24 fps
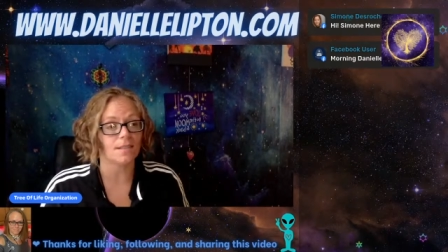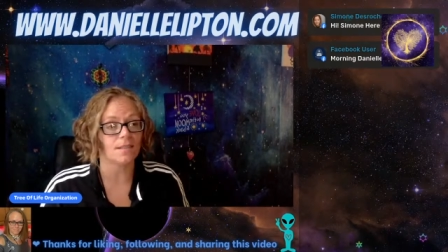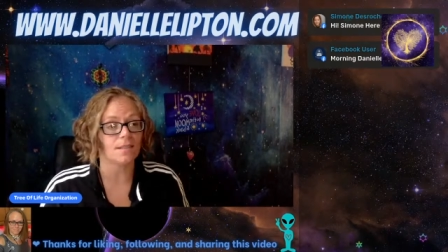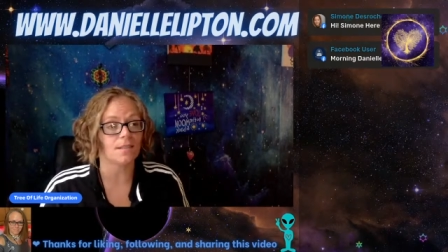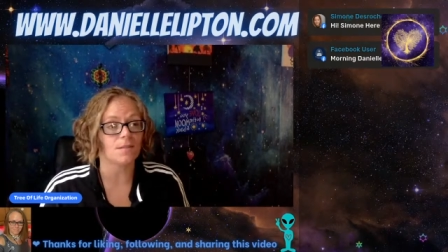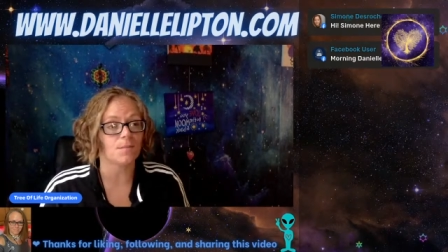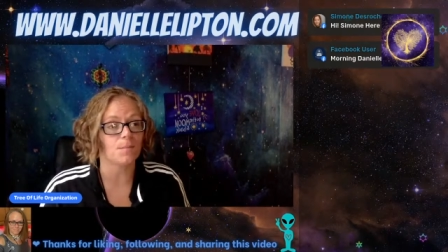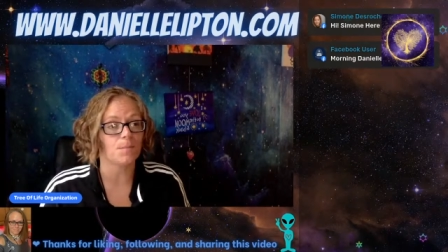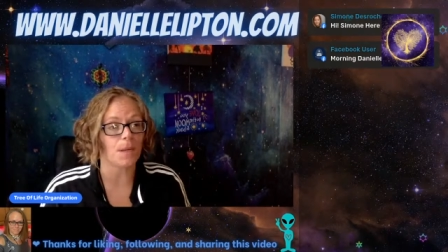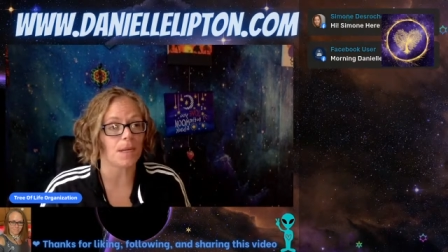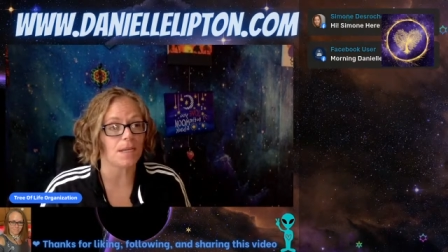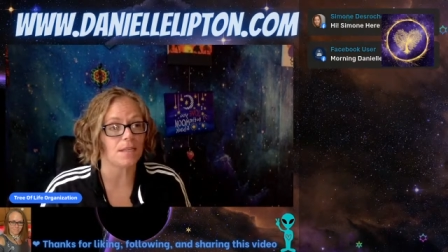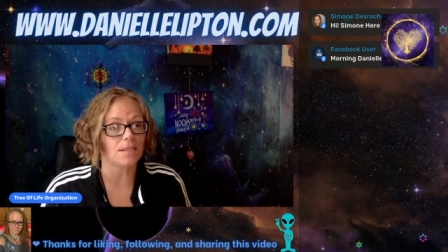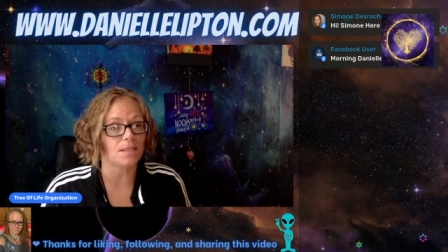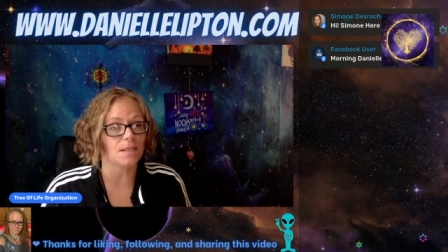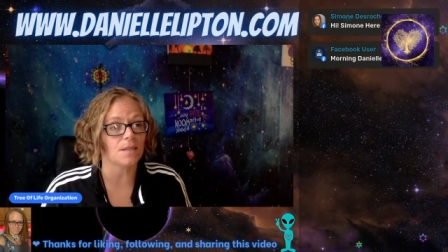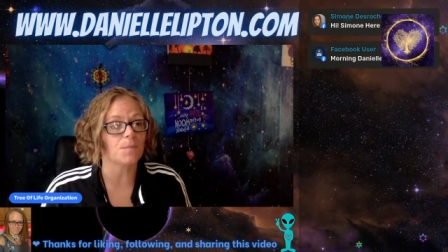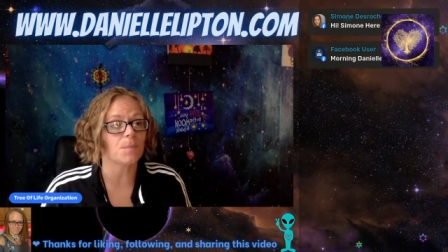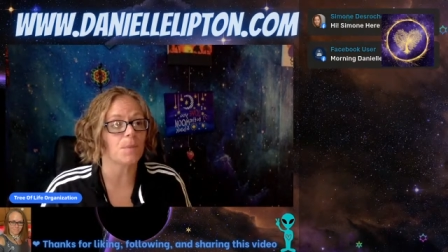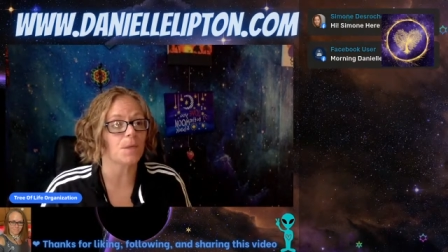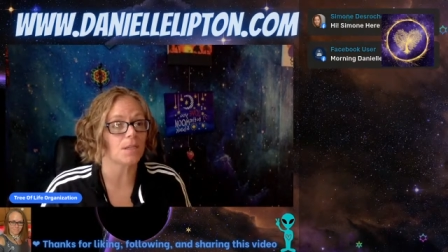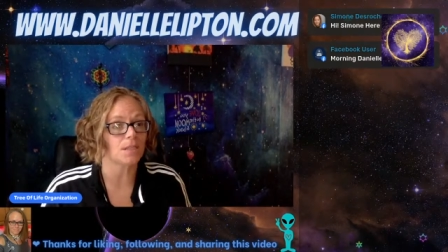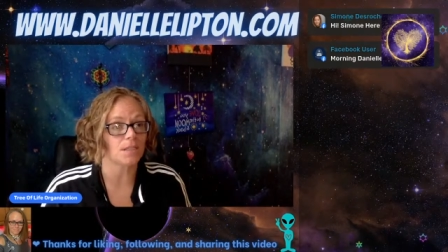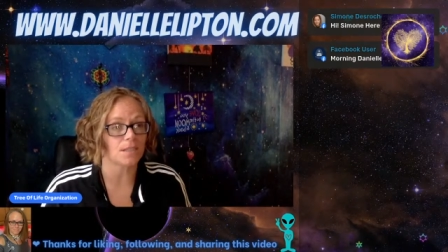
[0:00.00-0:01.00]
is
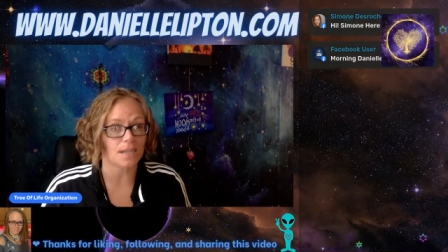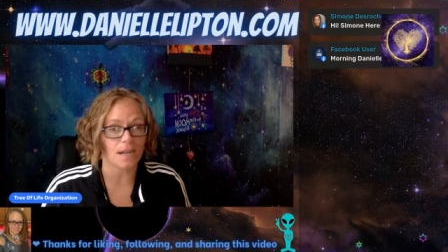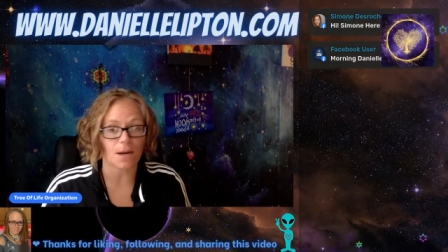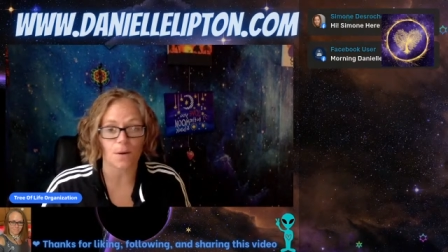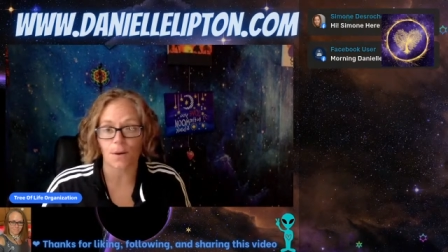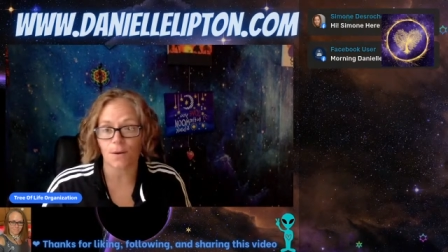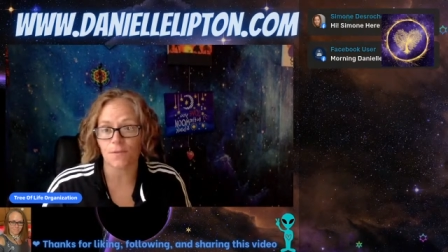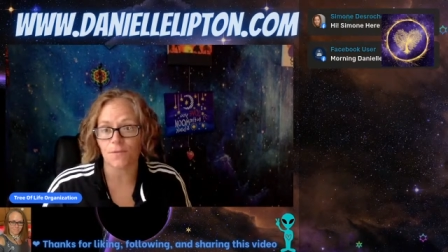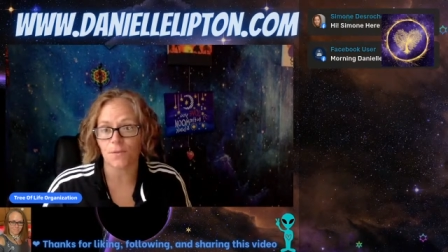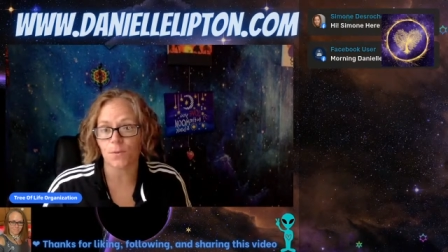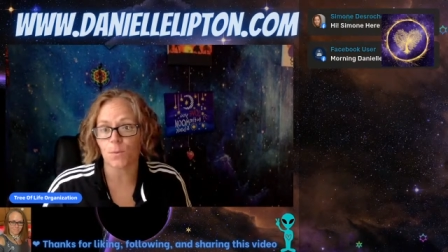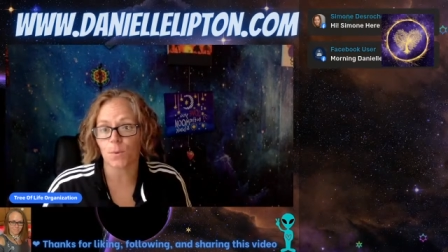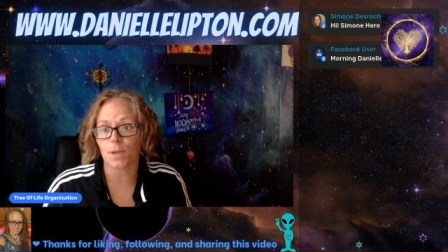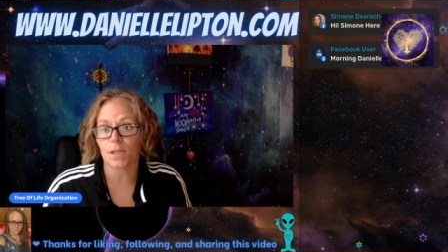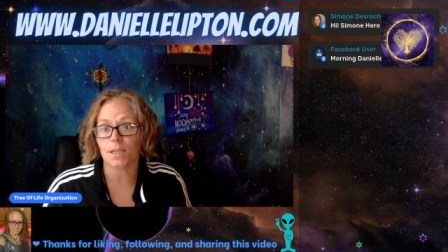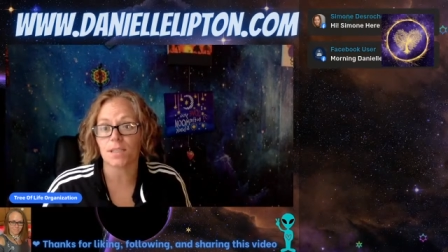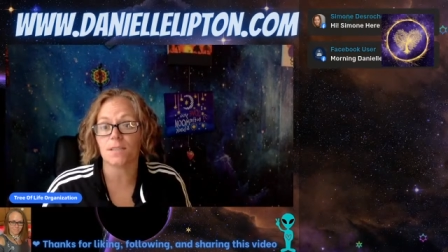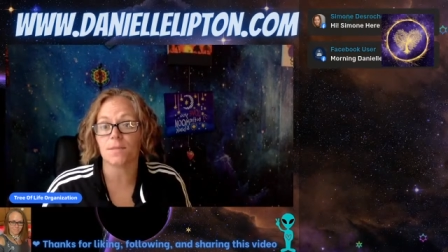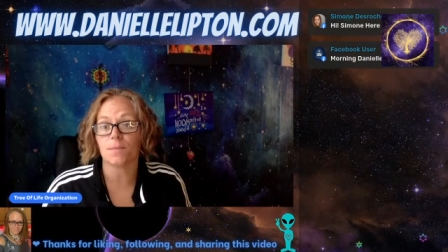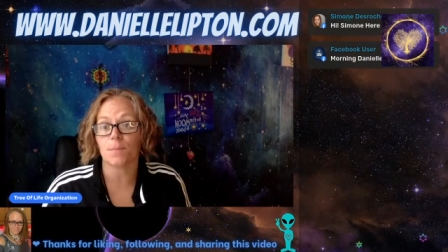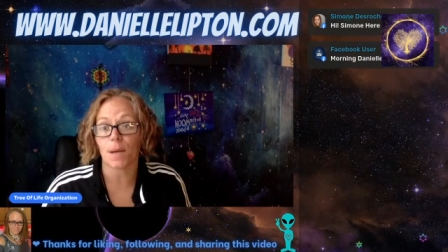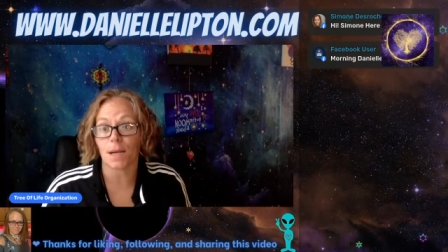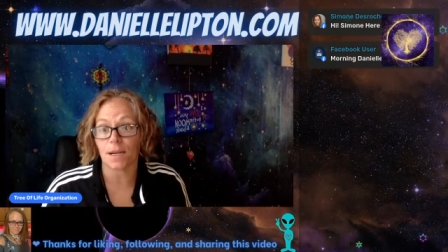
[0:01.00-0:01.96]
basic because now everyone is